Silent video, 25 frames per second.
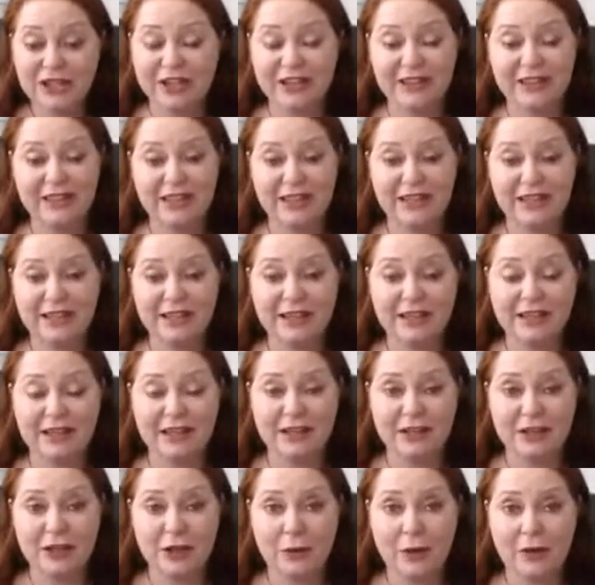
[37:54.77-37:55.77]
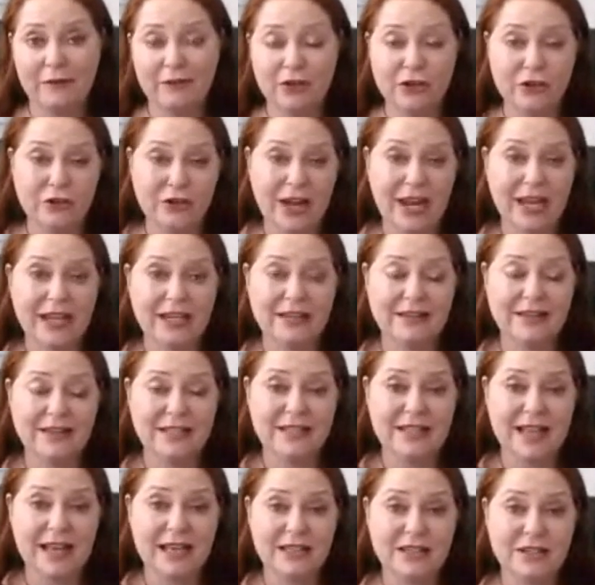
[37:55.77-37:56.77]
I think, I've created
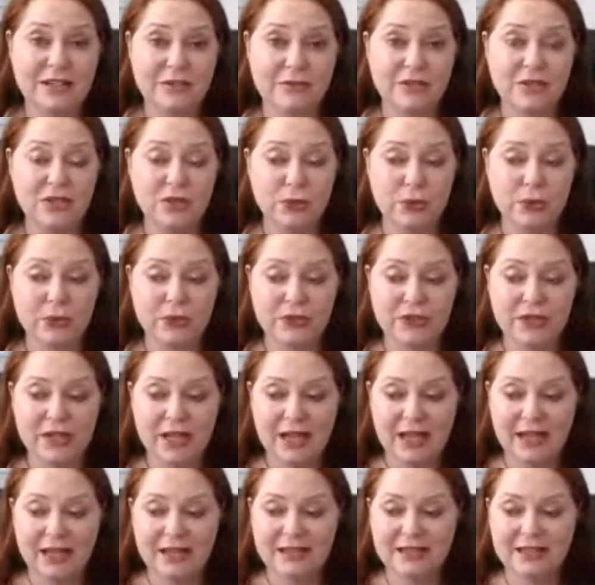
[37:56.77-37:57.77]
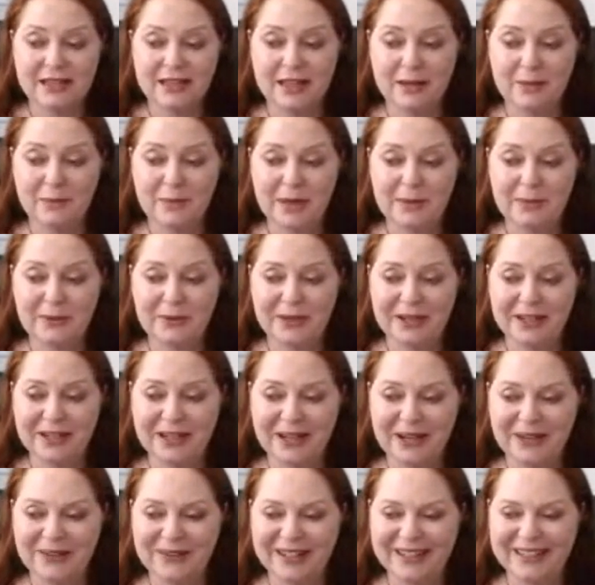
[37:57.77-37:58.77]
this as a resource so that people can
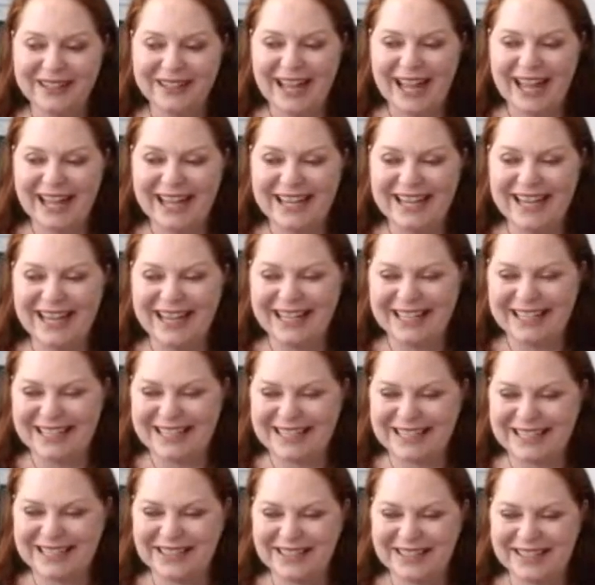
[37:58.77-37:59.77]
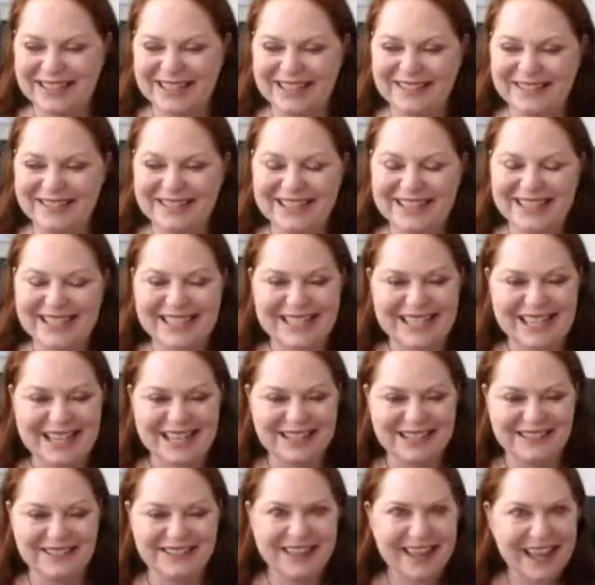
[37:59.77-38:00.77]
go in. Hey, Susie, good to
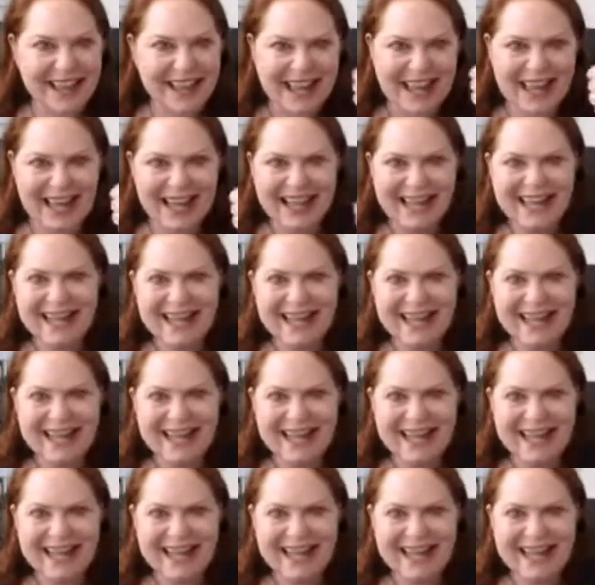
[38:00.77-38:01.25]
see you there.